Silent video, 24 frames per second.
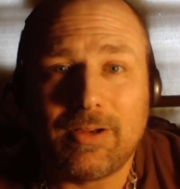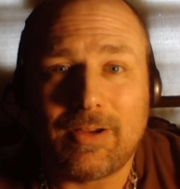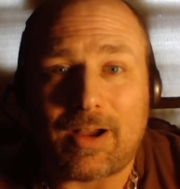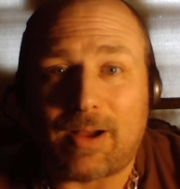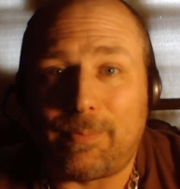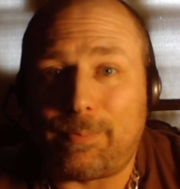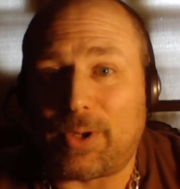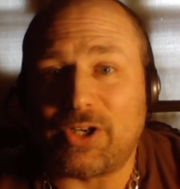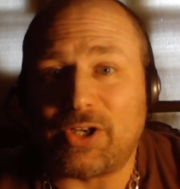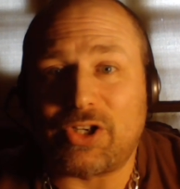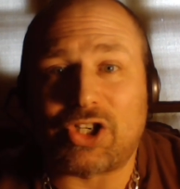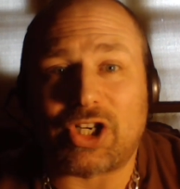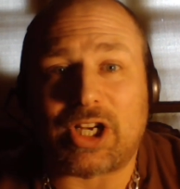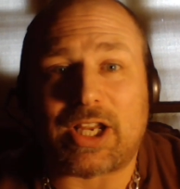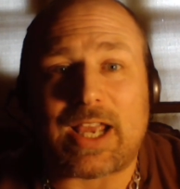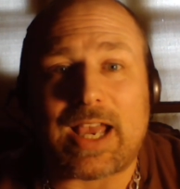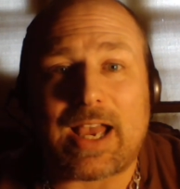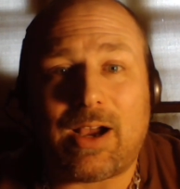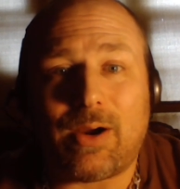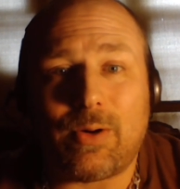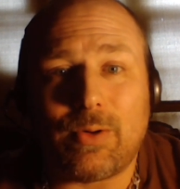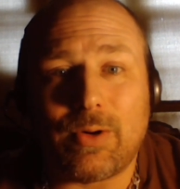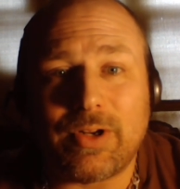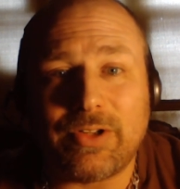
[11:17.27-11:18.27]
A bunch of
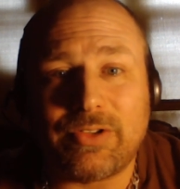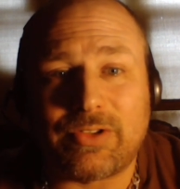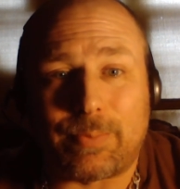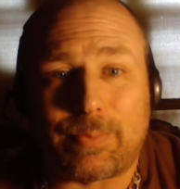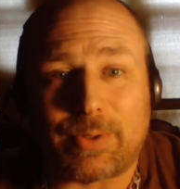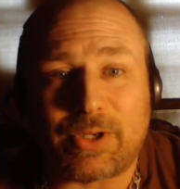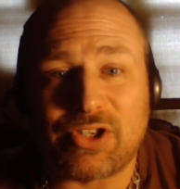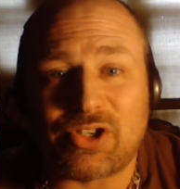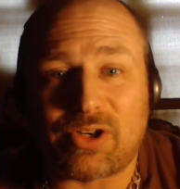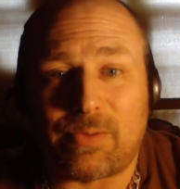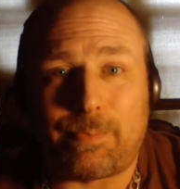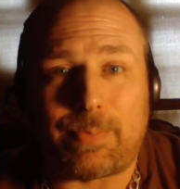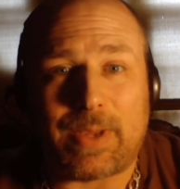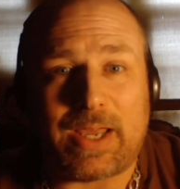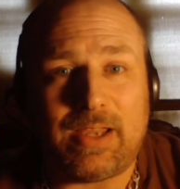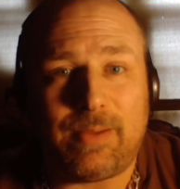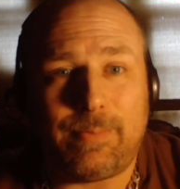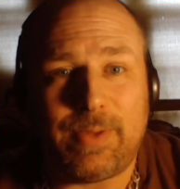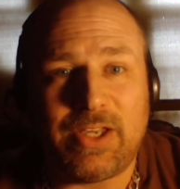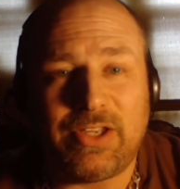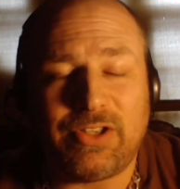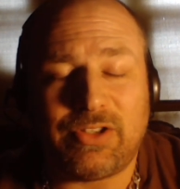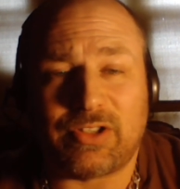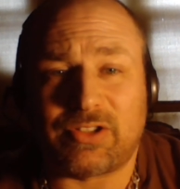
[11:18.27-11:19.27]
cowards, a bunch of
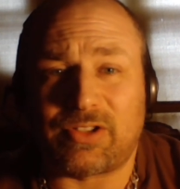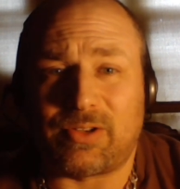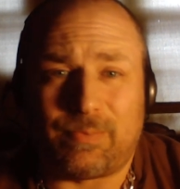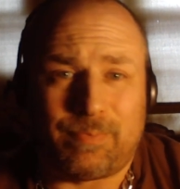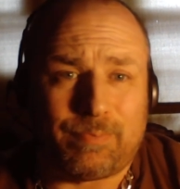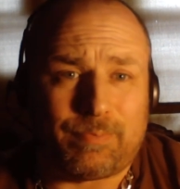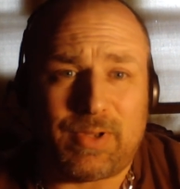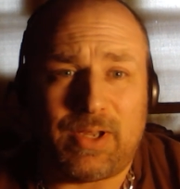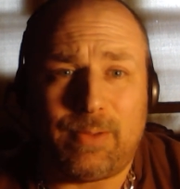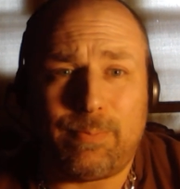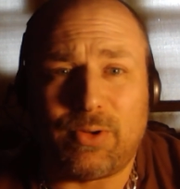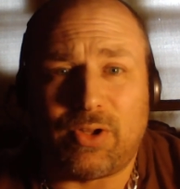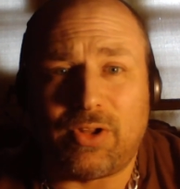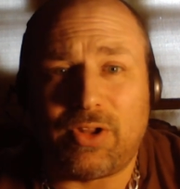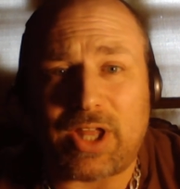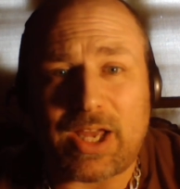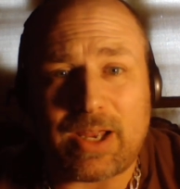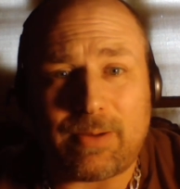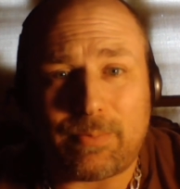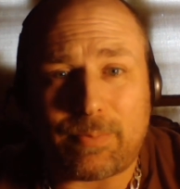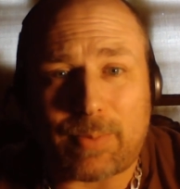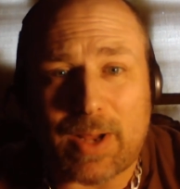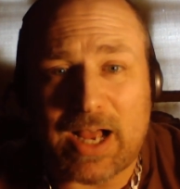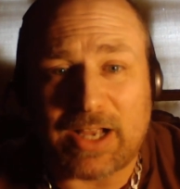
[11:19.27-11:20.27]
babies, people
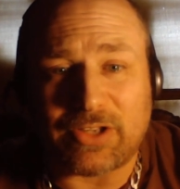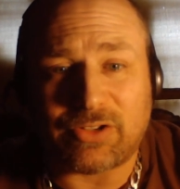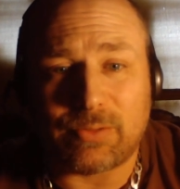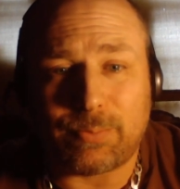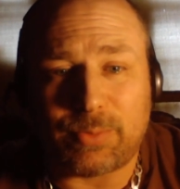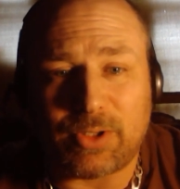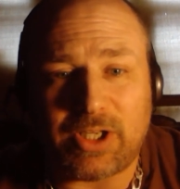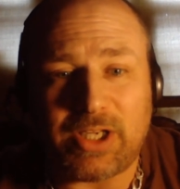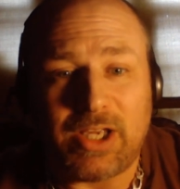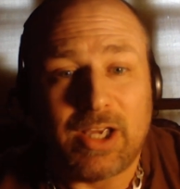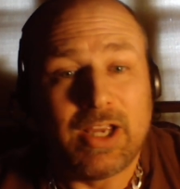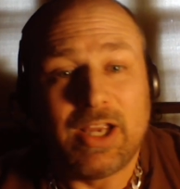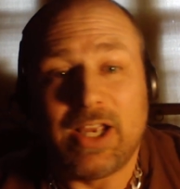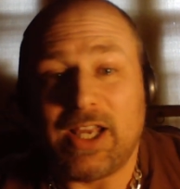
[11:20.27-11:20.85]
that possibly